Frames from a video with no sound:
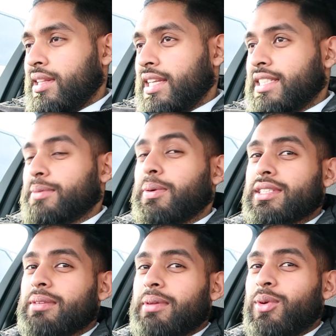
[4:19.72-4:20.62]
this is
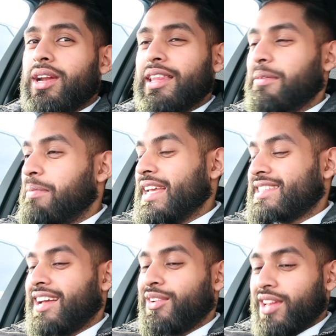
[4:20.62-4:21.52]
possibly one of the
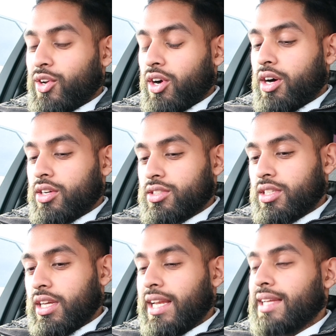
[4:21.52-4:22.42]
best sounding
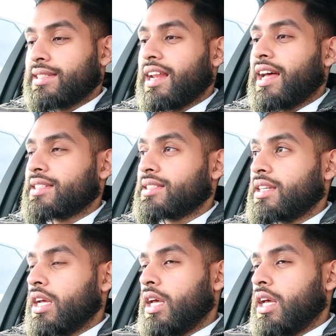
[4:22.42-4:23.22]
cars in its class.